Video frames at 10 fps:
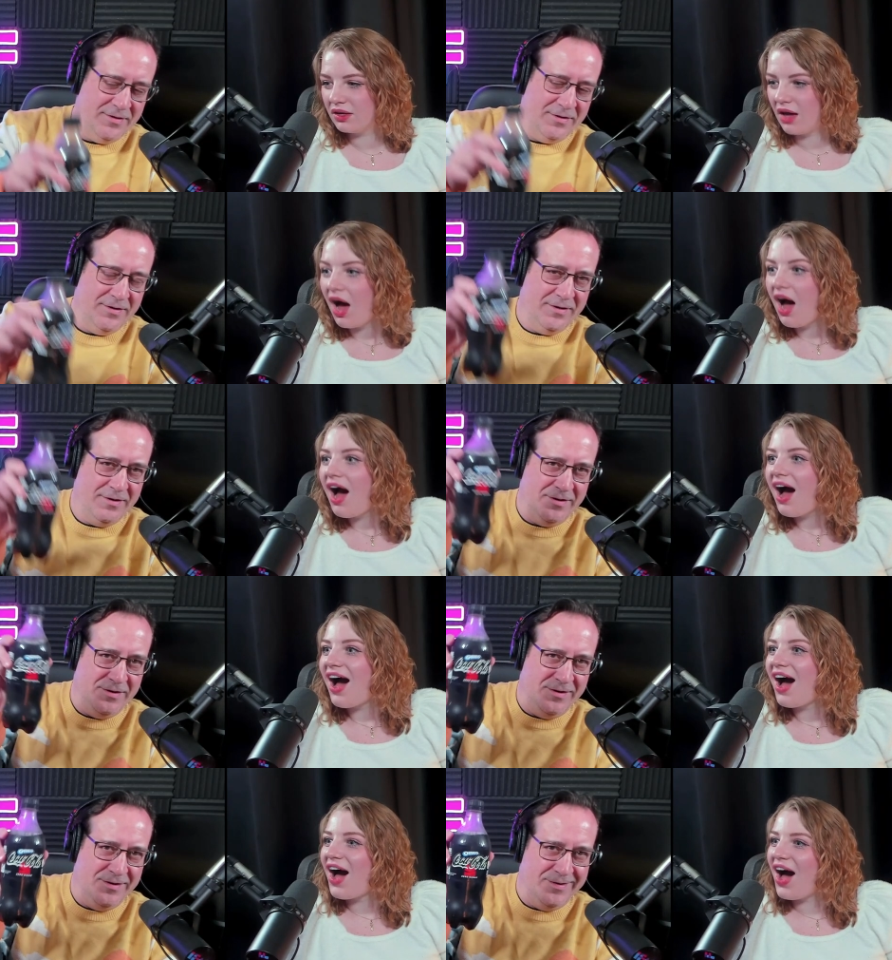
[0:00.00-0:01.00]

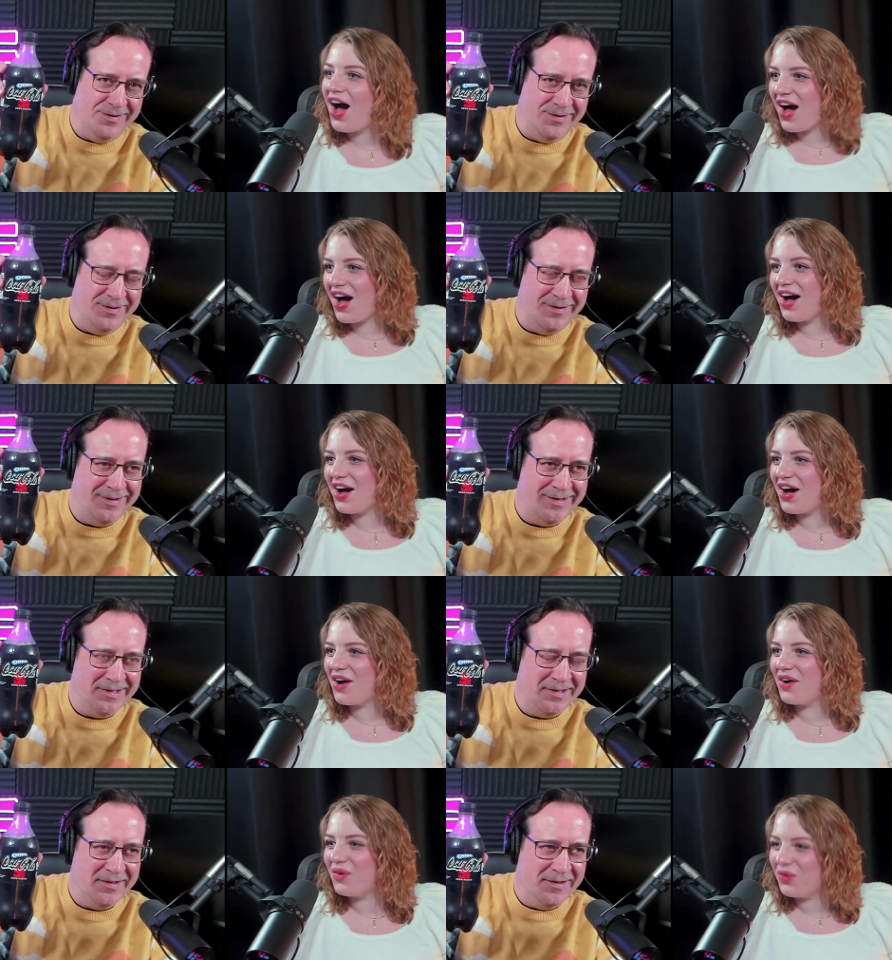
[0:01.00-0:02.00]
Speaker 1: oh,
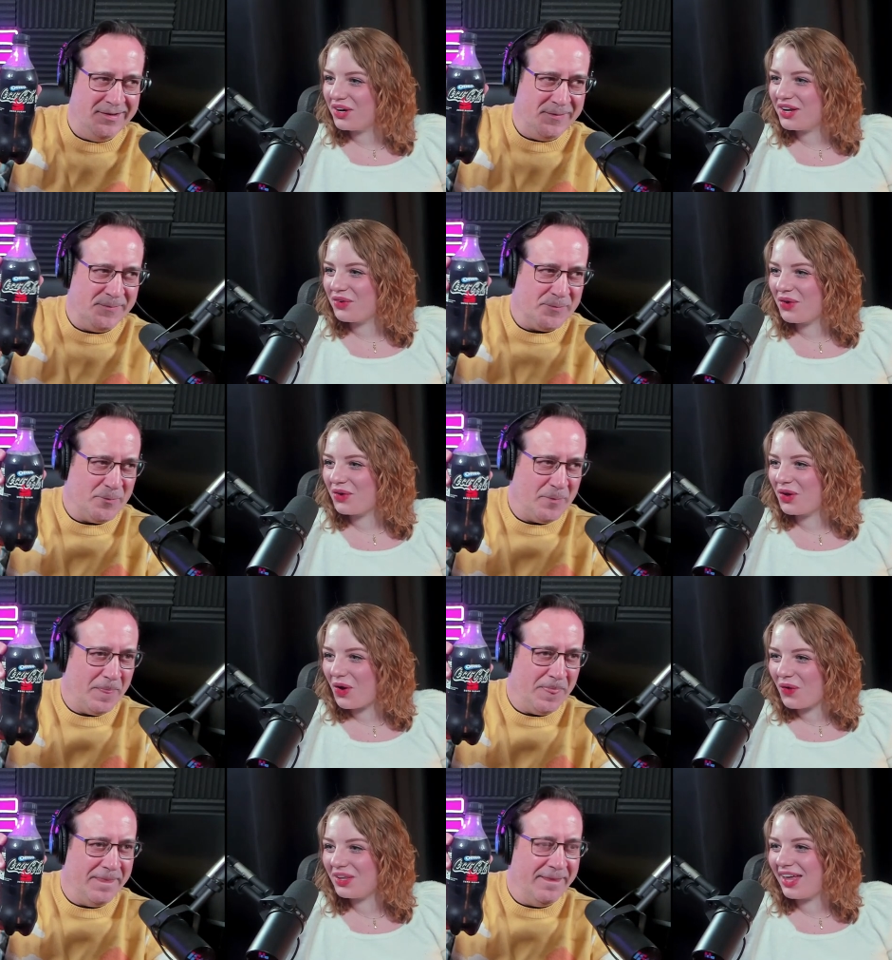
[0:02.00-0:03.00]
Oreo Coca
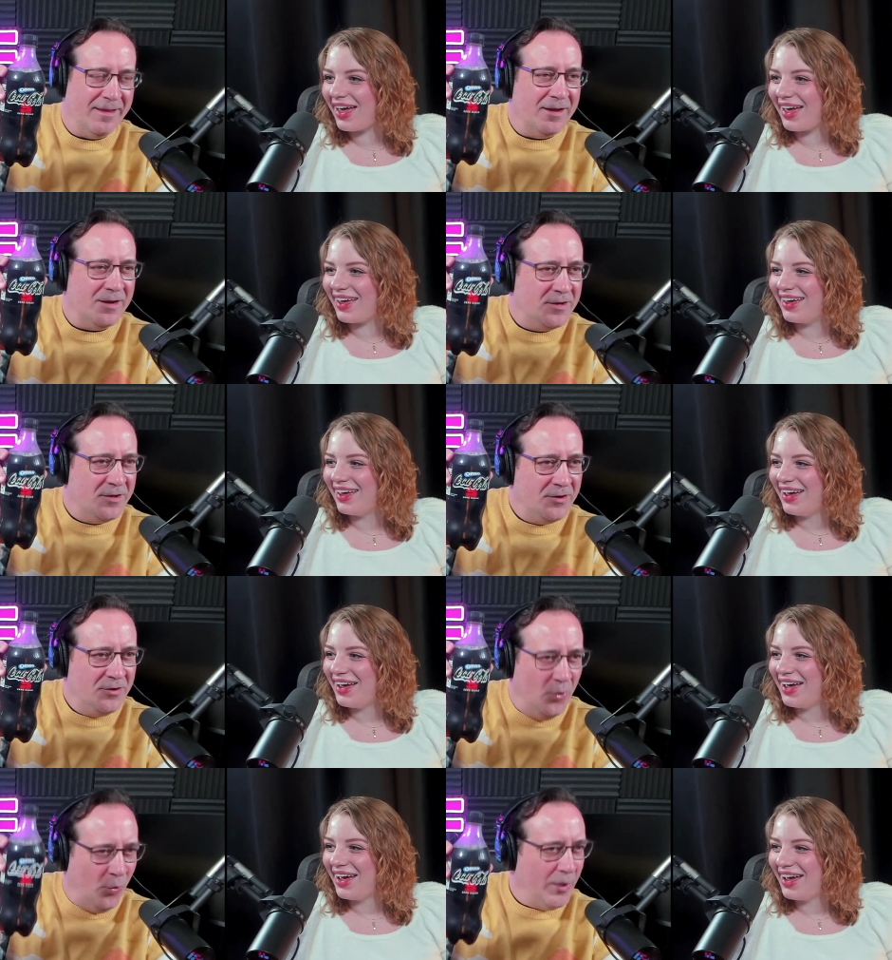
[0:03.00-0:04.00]
Cola.
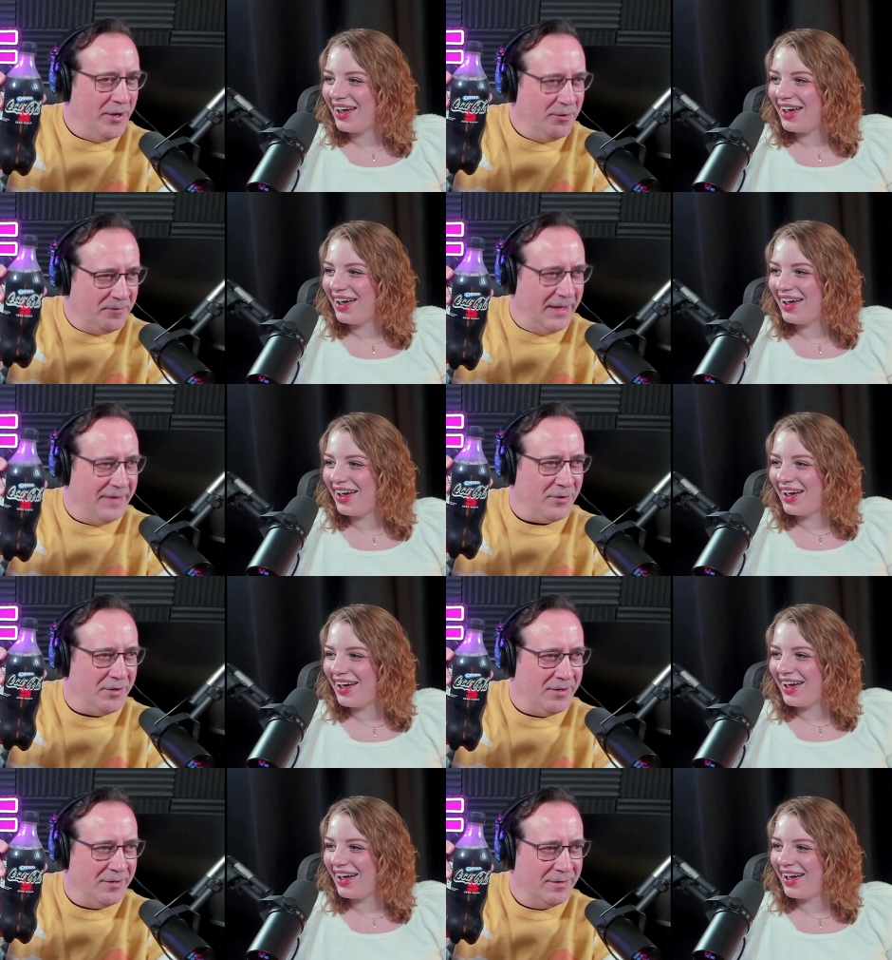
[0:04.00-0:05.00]
Speaker 2: Oreo
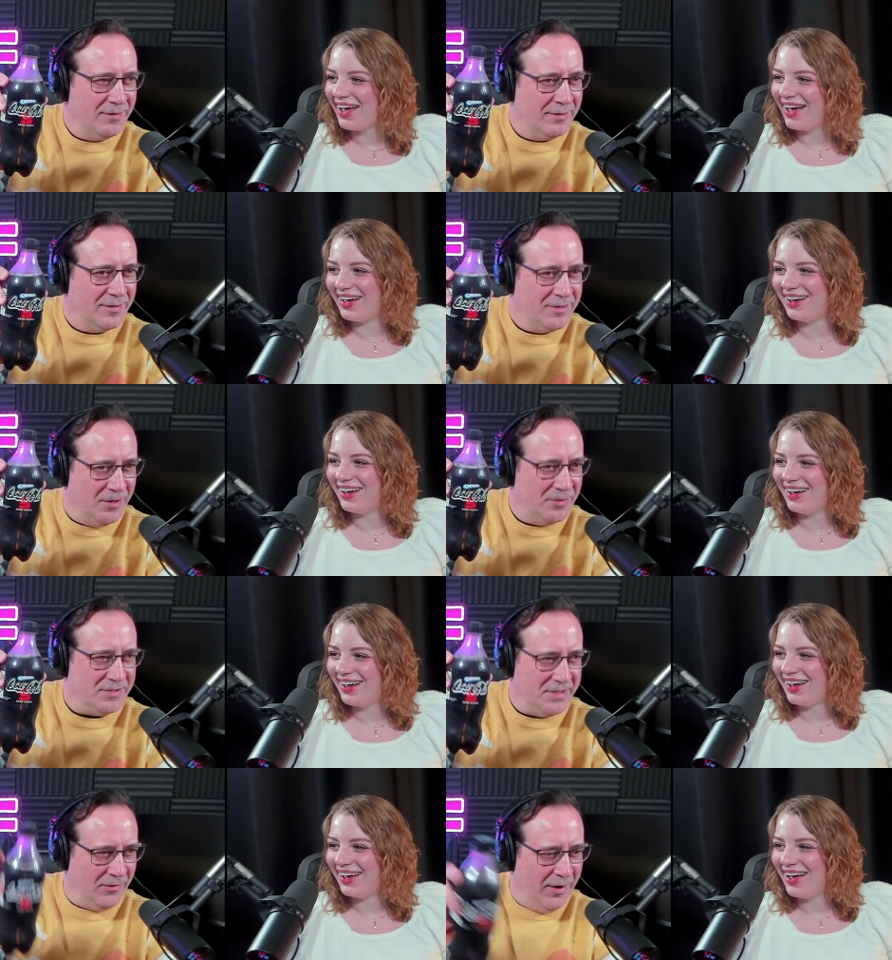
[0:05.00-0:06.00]
flavored Coke
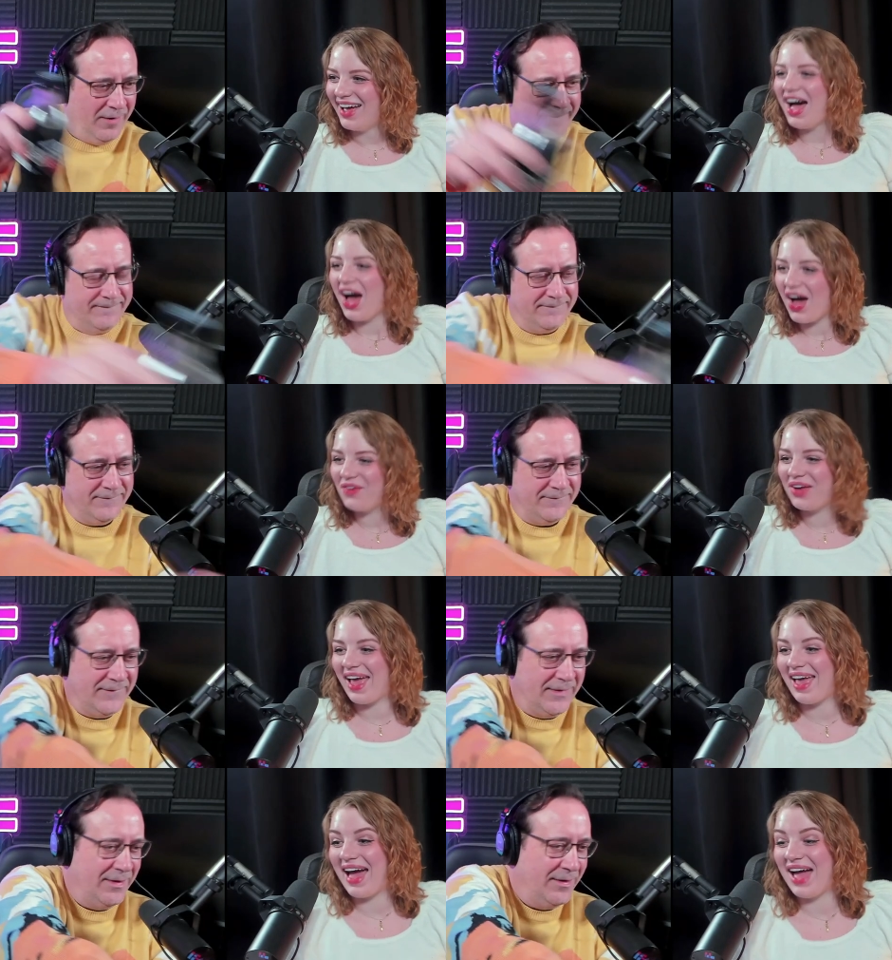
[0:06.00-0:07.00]
Zero.
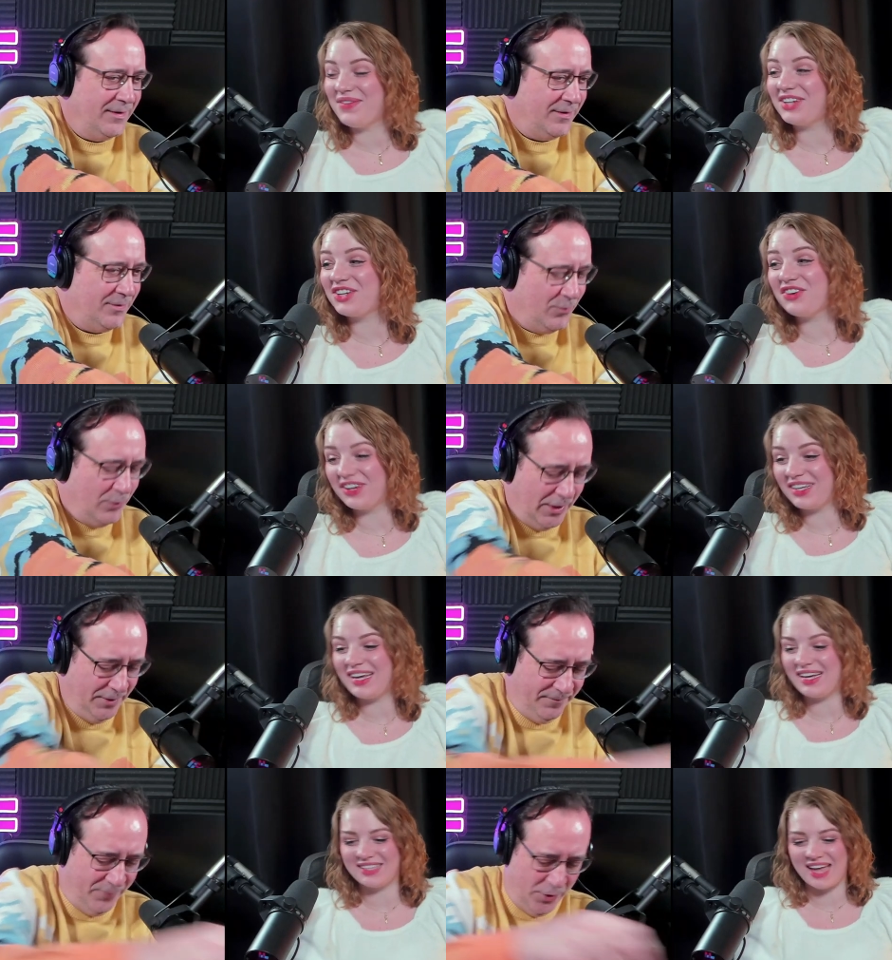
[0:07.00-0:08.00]
Speaker 1: okay, I'm actually really
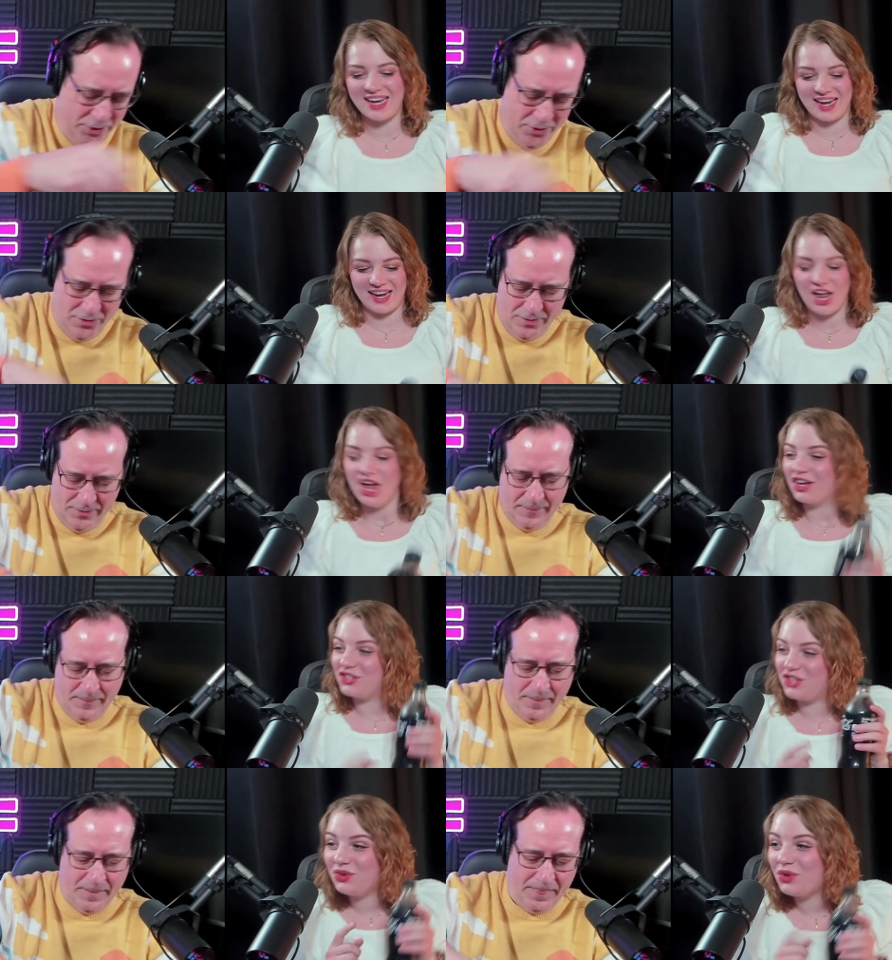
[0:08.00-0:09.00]
One excited
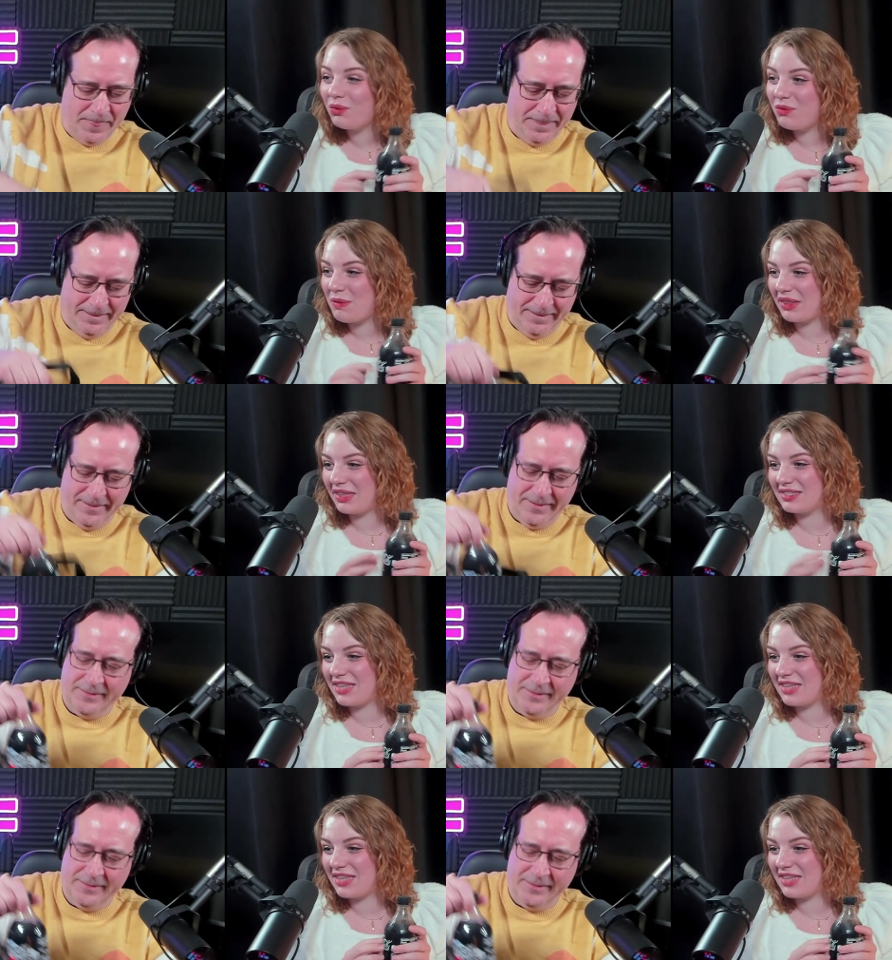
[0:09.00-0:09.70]
because you. you told me about this the